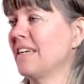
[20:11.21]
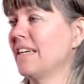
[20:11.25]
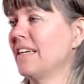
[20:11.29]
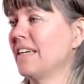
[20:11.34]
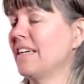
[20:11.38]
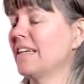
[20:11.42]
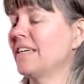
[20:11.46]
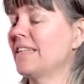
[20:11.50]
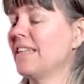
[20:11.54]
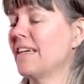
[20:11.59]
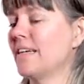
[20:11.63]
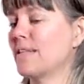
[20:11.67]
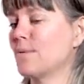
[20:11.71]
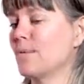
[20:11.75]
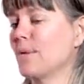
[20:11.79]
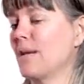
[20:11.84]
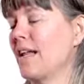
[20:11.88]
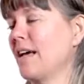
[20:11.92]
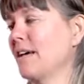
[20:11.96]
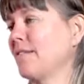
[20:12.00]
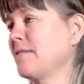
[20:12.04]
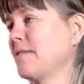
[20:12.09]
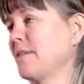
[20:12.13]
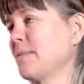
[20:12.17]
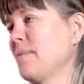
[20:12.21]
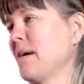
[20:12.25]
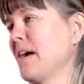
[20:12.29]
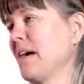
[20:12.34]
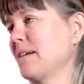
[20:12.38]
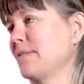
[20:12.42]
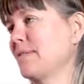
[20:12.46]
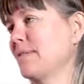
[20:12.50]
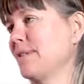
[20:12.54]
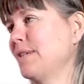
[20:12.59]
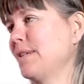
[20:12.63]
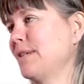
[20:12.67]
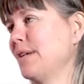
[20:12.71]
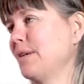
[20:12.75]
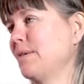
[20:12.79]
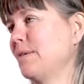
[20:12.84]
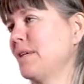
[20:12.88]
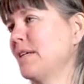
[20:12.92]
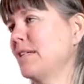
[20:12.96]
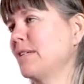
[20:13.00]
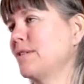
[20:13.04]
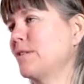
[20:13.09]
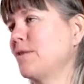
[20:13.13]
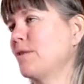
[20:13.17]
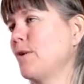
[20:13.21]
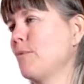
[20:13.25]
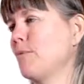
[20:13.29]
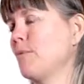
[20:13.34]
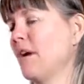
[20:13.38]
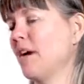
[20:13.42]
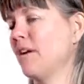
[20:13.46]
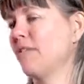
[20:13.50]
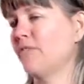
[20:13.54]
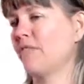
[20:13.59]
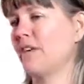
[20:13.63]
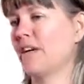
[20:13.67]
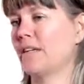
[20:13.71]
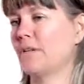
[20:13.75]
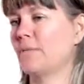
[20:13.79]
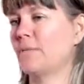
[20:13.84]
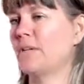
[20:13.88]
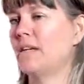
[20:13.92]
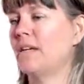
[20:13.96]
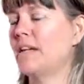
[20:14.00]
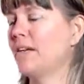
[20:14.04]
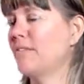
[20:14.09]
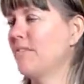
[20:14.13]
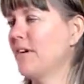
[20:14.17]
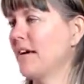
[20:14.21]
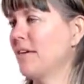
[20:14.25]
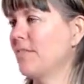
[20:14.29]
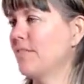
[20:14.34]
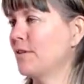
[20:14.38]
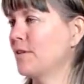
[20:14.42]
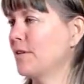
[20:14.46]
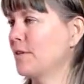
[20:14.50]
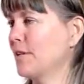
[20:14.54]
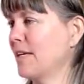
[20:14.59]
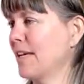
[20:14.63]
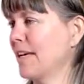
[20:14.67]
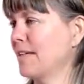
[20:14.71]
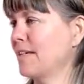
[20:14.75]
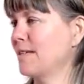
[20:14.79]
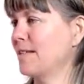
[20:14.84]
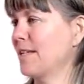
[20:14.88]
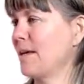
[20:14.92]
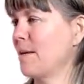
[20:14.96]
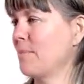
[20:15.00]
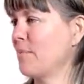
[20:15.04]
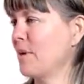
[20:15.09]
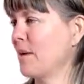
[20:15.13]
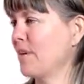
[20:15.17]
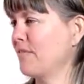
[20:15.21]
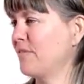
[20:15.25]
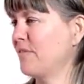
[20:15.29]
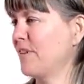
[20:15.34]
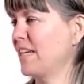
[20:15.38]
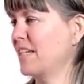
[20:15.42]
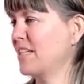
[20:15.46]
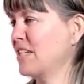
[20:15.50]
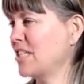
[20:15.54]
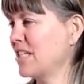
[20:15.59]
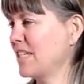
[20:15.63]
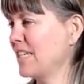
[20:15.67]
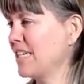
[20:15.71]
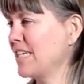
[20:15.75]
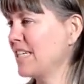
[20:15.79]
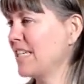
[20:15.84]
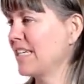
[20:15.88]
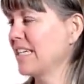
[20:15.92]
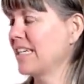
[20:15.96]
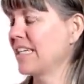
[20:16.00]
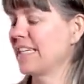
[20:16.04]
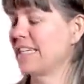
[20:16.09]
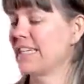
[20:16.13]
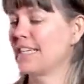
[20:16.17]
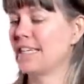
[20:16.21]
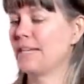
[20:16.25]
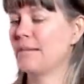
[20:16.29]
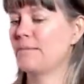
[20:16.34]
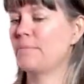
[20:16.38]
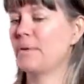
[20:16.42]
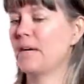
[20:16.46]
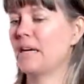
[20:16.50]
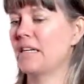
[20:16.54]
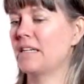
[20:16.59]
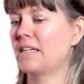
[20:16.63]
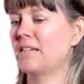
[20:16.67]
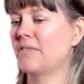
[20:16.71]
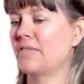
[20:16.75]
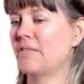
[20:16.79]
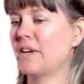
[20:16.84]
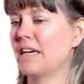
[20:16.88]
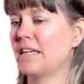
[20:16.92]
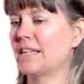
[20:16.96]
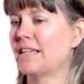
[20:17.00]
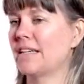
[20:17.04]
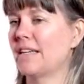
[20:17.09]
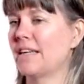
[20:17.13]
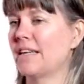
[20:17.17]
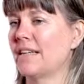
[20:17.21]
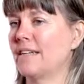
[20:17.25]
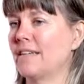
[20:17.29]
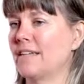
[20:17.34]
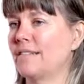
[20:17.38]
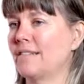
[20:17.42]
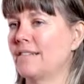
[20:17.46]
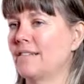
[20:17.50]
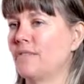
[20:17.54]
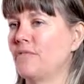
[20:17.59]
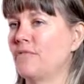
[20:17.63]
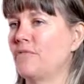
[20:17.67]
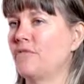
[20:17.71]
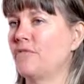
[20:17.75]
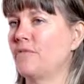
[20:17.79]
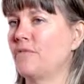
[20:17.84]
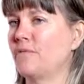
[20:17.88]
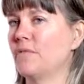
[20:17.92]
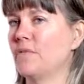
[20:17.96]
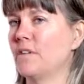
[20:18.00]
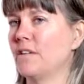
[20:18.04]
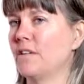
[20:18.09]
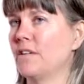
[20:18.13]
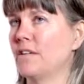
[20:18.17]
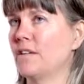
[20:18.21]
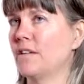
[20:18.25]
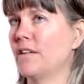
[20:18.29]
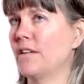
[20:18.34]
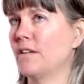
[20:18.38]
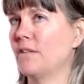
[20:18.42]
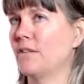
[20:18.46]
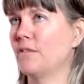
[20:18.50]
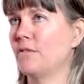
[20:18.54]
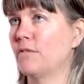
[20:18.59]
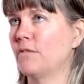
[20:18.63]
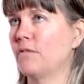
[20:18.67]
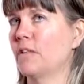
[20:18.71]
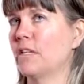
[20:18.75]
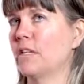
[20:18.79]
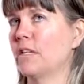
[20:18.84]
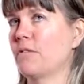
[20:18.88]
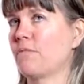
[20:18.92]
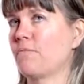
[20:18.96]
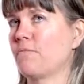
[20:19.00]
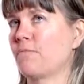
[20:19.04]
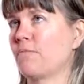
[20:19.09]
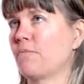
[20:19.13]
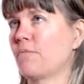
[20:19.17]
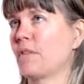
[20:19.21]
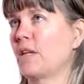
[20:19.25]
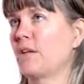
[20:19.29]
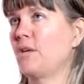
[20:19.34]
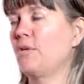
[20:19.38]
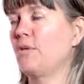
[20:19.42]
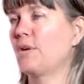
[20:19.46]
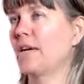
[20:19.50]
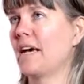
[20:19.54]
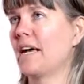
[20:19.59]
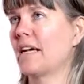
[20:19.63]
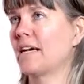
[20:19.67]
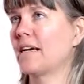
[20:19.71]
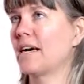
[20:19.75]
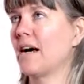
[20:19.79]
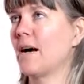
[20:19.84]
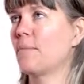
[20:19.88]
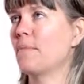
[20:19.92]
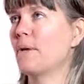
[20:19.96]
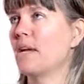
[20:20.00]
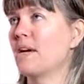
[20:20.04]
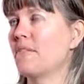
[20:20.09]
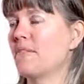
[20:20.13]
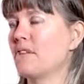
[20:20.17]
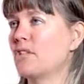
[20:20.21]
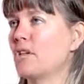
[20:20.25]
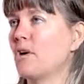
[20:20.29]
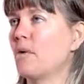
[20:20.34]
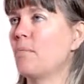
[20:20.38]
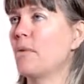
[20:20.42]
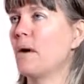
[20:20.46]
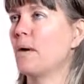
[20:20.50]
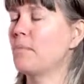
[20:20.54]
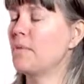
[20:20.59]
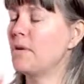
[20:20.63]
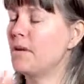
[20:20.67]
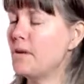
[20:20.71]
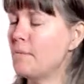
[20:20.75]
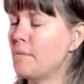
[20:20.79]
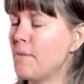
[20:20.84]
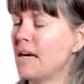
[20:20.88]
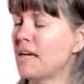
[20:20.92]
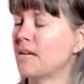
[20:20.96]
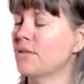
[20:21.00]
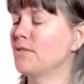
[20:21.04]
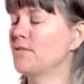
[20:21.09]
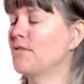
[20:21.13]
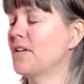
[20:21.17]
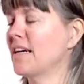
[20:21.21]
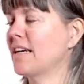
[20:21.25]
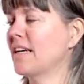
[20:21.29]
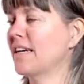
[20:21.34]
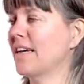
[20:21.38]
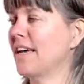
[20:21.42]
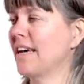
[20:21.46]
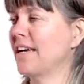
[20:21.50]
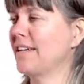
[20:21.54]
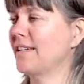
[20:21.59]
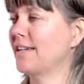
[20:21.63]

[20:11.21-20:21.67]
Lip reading: and that's what life's about. You know, it's not perfect. We're never ever going to get to that perfection, but the fact that, you know, you can come and have a top-up and you're back on track again.